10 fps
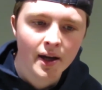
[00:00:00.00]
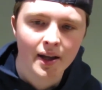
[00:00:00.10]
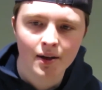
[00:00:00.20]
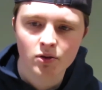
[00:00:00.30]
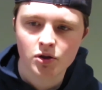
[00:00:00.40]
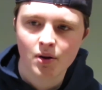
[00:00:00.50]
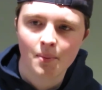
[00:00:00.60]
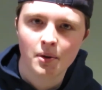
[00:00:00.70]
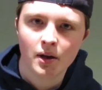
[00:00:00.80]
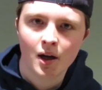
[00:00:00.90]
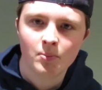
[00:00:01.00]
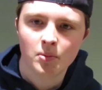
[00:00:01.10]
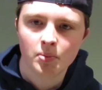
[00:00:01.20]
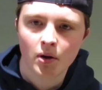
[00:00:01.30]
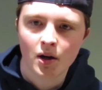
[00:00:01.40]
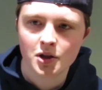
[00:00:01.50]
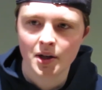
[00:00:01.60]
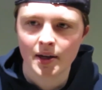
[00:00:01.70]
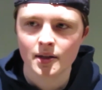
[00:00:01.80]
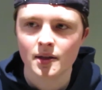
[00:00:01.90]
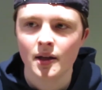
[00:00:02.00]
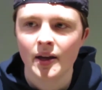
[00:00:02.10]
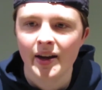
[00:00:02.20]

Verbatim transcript: and I was dropping a couple projects